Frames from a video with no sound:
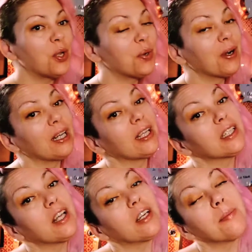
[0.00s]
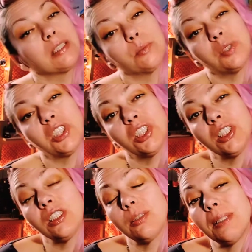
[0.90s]
where I like to talk about some witchy
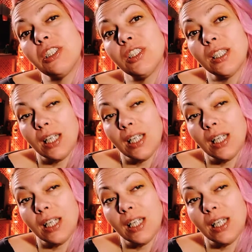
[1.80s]
shit, some health shit,